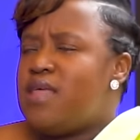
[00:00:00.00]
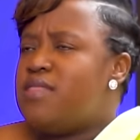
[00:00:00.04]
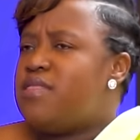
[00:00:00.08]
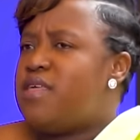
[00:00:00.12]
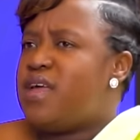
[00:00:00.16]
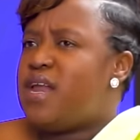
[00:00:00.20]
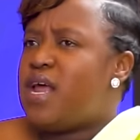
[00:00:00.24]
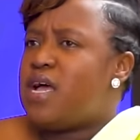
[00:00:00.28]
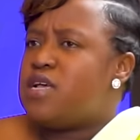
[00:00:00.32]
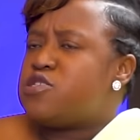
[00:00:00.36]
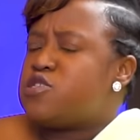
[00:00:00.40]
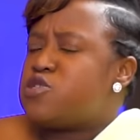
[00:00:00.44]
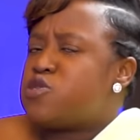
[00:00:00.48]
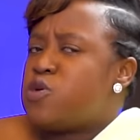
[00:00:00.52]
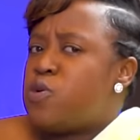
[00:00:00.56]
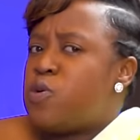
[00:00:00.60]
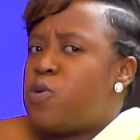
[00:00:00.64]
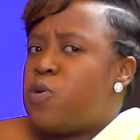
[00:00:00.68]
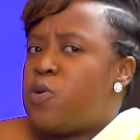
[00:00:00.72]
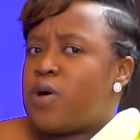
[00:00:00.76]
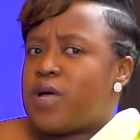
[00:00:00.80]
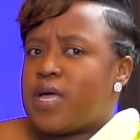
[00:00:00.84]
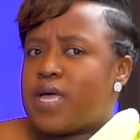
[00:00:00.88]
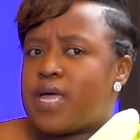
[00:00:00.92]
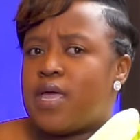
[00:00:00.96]
Then I
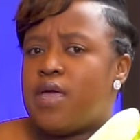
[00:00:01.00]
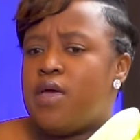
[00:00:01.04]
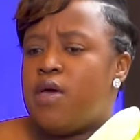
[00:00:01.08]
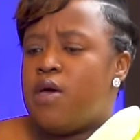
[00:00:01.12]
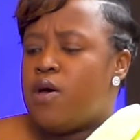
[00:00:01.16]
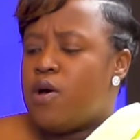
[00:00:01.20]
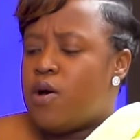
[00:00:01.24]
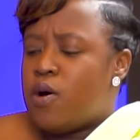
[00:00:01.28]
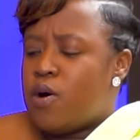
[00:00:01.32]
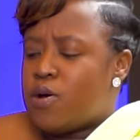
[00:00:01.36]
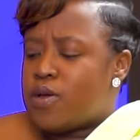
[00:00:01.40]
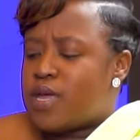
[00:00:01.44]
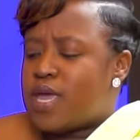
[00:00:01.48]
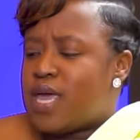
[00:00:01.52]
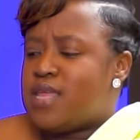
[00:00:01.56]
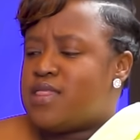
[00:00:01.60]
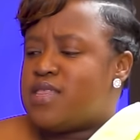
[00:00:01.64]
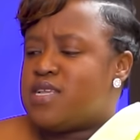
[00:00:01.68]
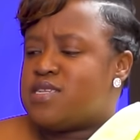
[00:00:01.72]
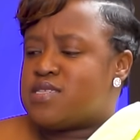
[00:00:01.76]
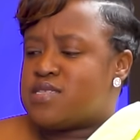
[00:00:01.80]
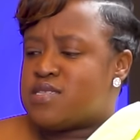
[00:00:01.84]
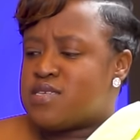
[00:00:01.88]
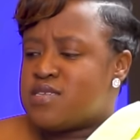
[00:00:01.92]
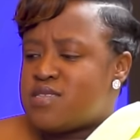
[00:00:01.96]
saw, okay,
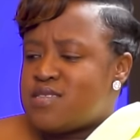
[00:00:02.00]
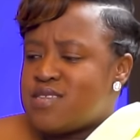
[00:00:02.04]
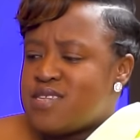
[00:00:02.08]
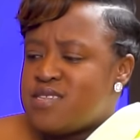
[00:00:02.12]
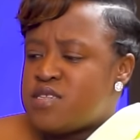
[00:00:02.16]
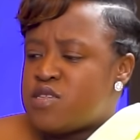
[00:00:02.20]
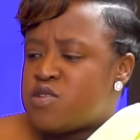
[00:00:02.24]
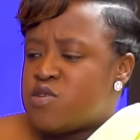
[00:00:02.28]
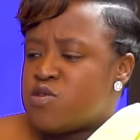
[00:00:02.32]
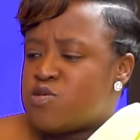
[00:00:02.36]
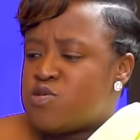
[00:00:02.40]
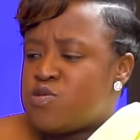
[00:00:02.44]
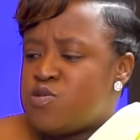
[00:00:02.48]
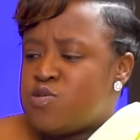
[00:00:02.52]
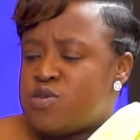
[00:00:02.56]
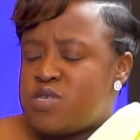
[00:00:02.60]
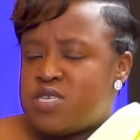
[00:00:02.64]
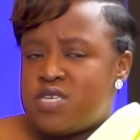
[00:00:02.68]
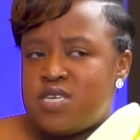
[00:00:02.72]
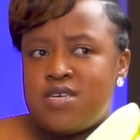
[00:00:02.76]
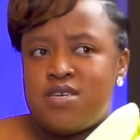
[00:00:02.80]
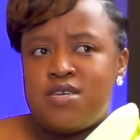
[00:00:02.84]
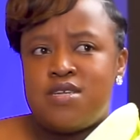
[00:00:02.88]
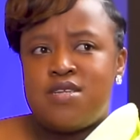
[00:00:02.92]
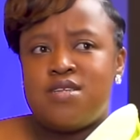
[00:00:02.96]
there's this
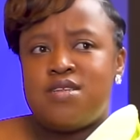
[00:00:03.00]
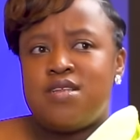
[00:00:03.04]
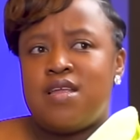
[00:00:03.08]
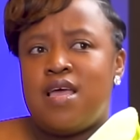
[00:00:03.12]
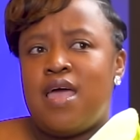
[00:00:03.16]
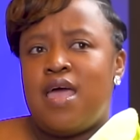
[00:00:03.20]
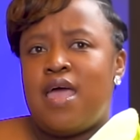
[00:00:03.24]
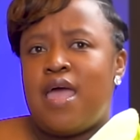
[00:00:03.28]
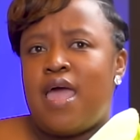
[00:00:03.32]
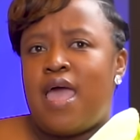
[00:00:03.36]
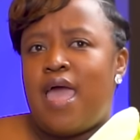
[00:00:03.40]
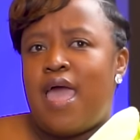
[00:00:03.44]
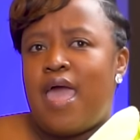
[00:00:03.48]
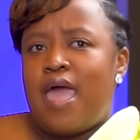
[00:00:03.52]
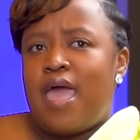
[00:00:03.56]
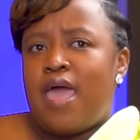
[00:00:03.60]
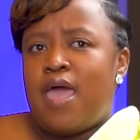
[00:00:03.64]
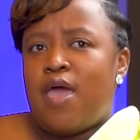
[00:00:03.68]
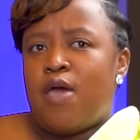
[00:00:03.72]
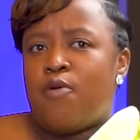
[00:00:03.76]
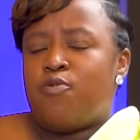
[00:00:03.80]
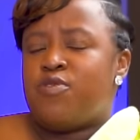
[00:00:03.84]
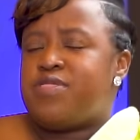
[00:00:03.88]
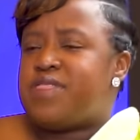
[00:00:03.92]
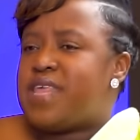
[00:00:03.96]
institution
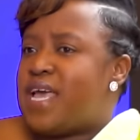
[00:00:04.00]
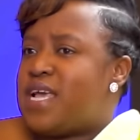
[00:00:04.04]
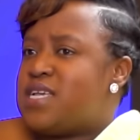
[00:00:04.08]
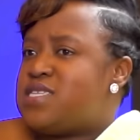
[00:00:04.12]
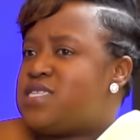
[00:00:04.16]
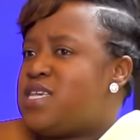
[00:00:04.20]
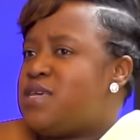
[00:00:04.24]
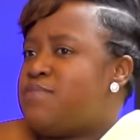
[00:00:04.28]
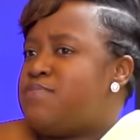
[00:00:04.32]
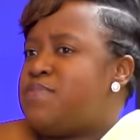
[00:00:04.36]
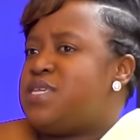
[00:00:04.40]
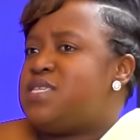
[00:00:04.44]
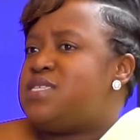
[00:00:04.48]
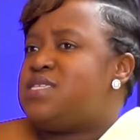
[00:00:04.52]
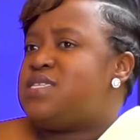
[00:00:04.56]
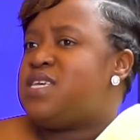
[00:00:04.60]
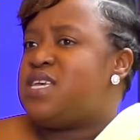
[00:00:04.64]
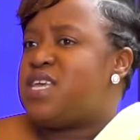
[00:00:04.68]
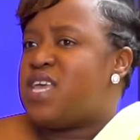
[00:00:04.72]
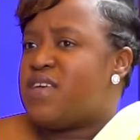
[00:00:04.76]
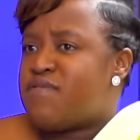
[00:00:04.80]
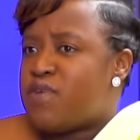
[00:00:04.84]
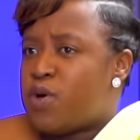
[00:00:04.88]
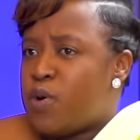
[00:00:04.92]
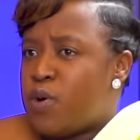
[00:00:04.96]
with the SABC
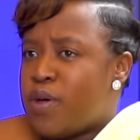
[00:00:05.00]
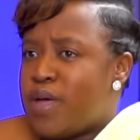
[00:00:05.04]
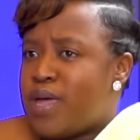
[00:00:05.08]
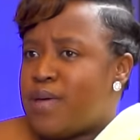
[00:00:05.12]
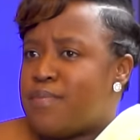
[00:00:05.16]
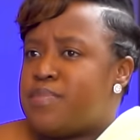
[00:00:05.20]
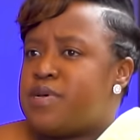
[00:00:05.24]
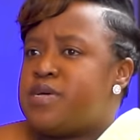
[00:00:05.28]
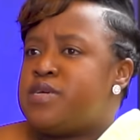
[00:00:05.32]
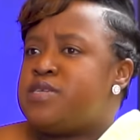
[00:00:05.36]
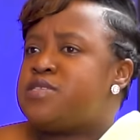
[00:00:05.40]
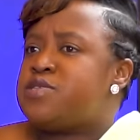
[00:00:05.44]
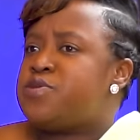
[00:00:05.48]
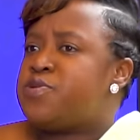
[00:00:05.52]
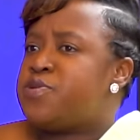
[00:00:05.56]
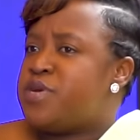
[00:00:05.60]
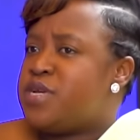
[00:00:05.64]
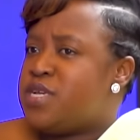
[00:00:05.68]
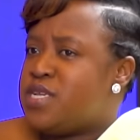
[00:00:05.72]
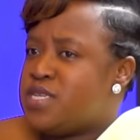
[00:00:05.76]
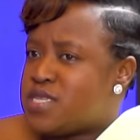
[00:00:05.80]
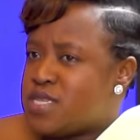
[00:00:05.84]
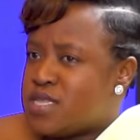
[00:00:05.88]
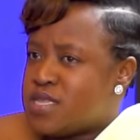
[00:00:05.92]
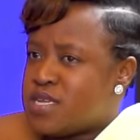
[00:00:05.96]
giving away
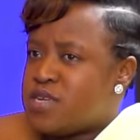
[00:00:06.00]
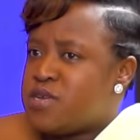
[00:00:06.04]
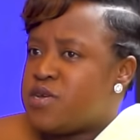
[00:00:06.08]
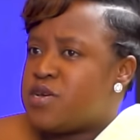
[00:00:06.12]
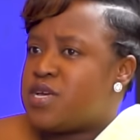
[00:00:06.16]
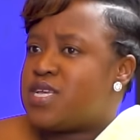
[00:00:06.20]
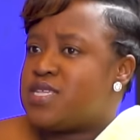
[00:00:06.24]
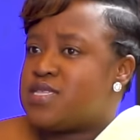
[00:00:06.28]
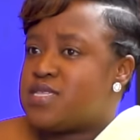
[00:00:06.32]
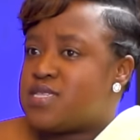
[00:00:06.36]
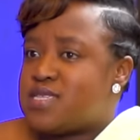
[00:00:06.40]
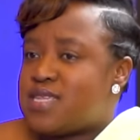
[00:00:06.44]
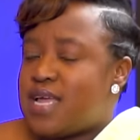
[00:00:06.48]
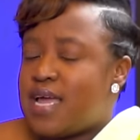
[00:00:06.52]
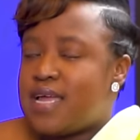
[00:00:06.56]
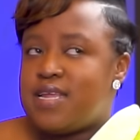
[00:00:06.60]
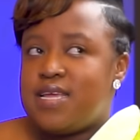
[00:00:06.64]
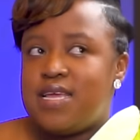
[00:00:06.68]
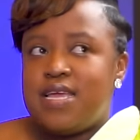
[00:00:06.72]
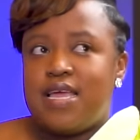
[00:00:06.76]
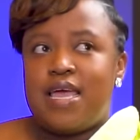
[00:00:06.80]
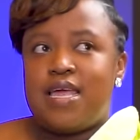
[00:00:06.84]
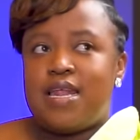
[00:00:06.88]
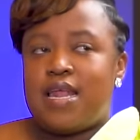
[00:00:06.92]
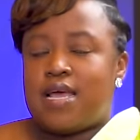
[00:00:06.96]
bursaries, and then you can
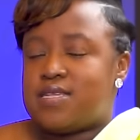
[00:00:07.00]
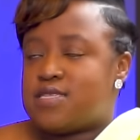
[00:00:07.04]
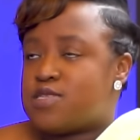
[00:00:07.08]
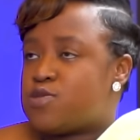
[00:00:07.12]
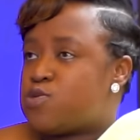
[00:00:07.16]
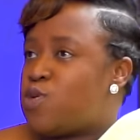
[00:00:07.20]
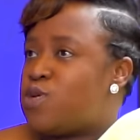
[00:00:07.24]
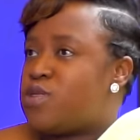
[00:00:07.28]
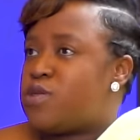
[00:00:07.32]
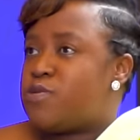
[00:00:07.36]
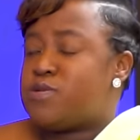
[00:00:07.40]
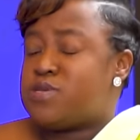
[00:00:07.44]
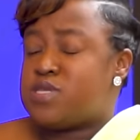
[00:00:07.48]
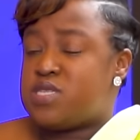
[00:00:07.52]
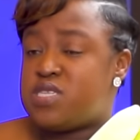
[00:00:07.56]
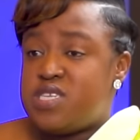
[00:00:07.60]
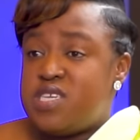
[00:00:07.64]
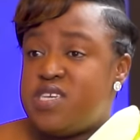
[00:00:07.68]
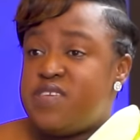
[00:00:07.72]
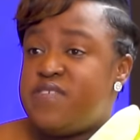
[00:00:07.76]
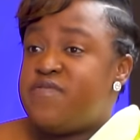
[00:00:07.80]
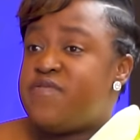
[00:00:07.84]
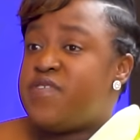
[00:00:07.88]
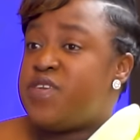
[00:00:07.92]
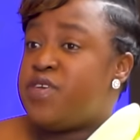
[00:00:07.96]
study. And I saw there was
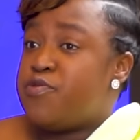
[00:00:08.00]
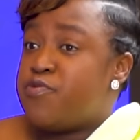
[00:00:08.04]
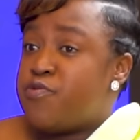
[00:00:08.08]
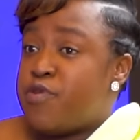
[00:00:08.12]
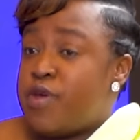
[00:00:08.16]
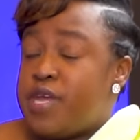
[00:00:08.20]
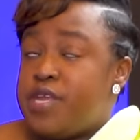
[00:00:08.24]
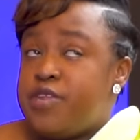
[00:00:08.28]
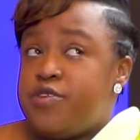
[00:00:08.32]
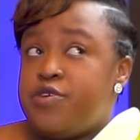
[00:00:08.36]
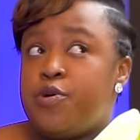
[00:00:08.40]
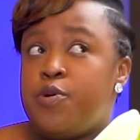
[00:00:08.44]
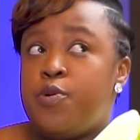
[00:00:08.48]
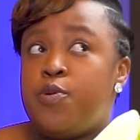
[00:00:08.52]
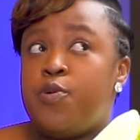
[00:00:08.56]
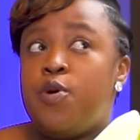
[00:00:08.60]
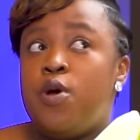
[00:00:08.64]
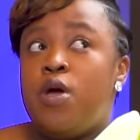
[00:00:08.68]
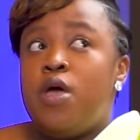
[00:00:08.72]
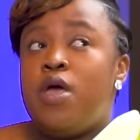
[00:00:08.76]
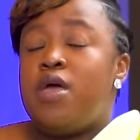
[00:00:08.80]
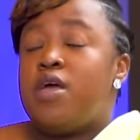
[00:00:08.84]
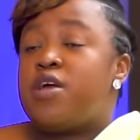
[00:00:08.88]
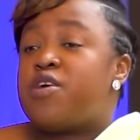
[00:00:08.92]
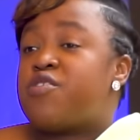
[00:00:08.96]
TV, radio,
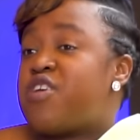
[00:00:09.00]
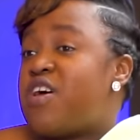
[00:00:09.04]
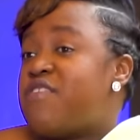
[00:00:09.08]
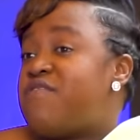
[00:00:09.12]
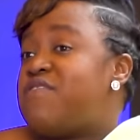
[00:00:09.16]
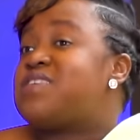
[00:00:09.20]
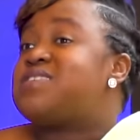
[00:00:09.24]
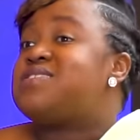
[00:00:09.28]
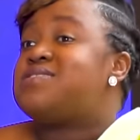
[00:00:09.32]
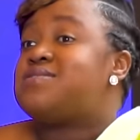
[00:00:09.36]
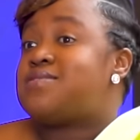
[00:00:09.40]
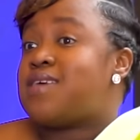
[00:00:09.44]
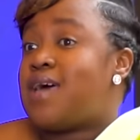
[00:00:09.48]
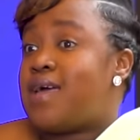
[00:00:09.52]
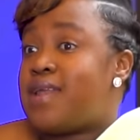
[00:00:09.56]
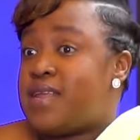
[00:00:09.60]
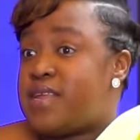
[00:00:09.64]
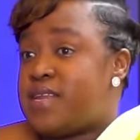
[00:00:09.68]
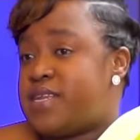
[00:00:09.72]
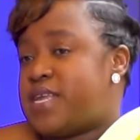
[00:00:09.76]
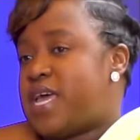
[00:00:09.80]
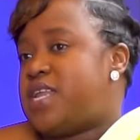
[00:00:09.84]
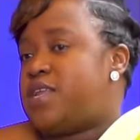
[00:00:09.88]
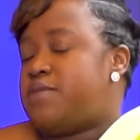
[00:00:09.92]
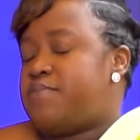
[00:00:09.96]
graphic design,
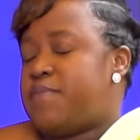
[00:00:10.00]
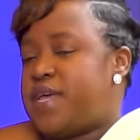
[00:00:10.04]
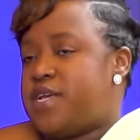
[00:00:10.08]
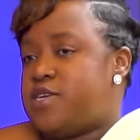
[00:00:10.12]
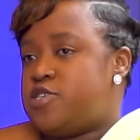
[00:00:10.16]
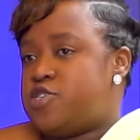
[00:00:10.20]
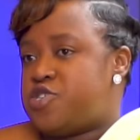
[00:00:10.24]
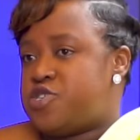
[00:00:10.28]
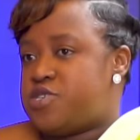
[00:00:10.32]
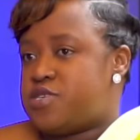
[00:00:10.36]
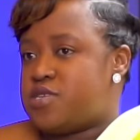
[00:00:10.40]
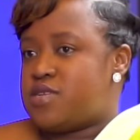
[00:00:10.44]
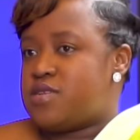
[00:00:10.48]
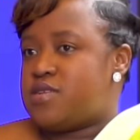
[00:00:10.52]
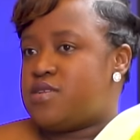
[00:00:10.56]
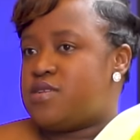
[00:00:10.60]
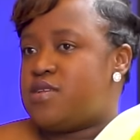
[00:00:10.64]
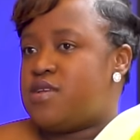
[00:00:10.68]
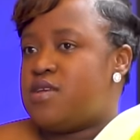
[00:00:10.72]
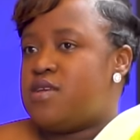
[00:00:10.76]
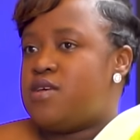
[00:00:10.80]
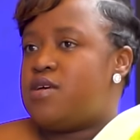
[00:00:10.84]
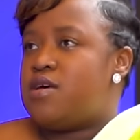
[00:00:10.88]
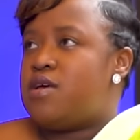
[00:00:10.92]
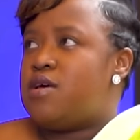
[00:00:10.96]
and animation.
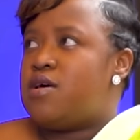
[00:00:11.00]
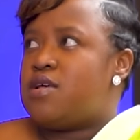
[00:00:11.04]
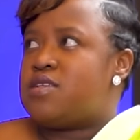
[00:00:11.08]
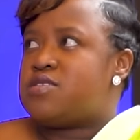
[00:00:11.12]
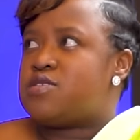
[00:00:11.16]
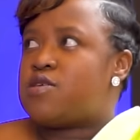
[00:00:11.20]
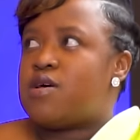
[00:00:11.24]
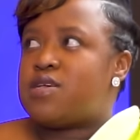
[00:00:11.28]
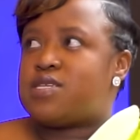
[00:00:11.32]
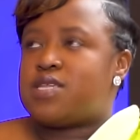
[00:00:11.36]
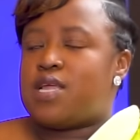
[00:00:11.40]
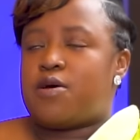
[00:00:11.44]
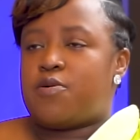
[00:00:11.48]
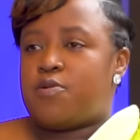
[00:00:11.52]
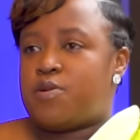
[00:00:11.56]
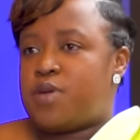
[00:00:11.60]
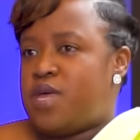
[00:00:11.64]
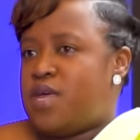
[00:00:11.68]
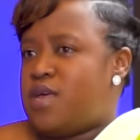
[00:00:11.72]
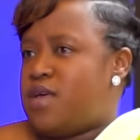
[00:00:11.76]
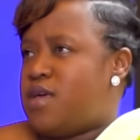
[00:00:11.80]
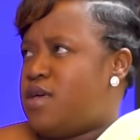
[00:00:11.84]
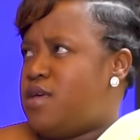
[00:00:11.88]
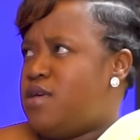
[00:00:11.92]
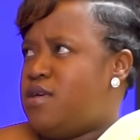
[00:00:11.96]
So I was like,
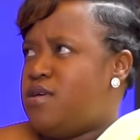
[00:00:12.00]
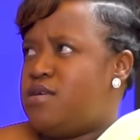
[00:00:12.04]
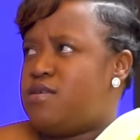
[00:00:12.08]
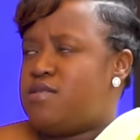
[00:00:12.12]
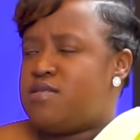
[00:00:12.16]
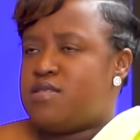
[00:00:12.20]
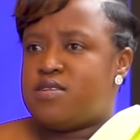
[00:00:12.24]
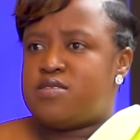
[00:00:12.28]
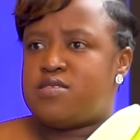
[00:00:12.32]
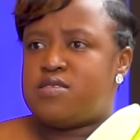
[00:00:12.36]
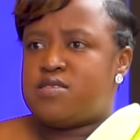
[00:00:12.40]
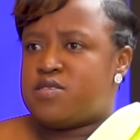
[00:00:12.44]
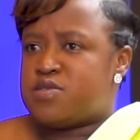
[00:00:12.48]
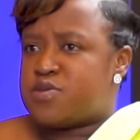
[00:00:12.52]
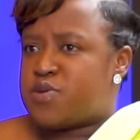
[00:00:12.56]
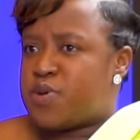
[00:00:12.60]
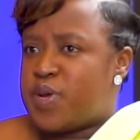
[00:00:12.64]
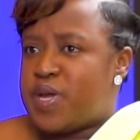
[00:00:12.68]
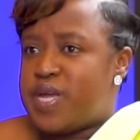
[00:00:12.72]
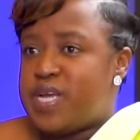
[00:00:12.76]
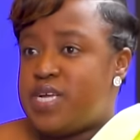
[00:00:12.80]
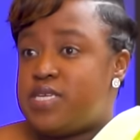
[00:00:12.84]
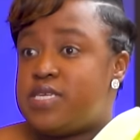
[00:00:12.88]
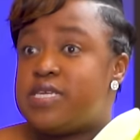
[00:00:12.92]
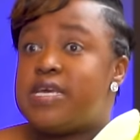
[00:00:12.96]
okay, this is
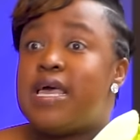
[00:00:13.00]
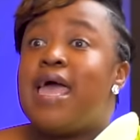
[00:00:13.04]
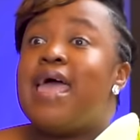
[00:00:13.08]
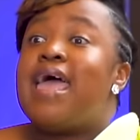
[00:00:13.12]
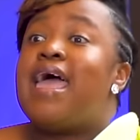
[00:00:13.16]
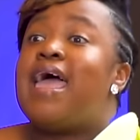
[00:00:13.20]
great.